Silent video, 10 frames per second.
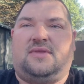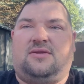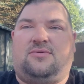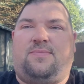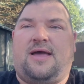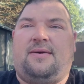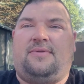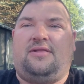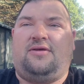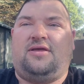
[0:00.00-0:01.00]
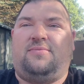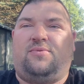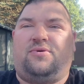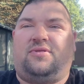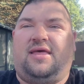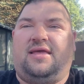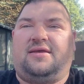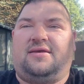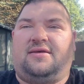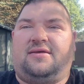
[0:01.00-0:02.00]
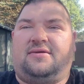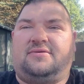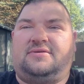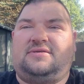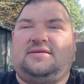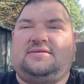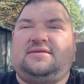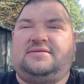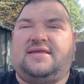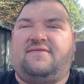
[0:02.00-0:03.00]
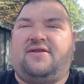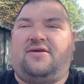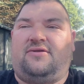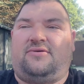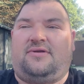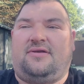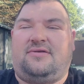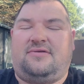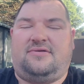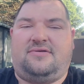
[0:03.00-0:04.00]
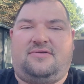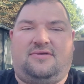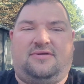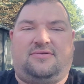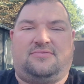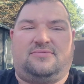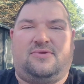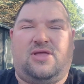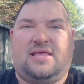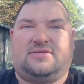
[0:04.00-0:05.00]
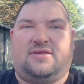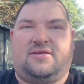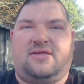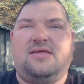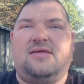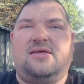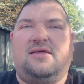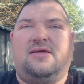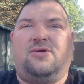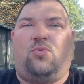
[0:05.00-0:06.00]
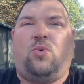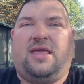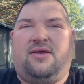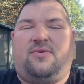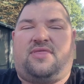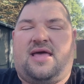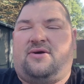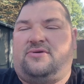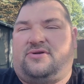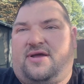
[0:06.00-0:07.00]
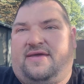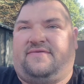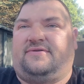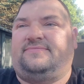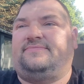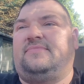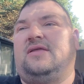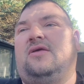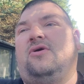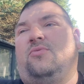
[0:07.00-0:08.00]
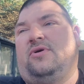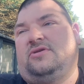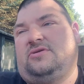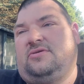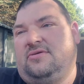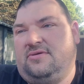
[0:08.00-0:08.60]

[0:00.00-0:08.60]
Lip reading: you're probably looking more like 6,700, you know, as a weight without driver. Which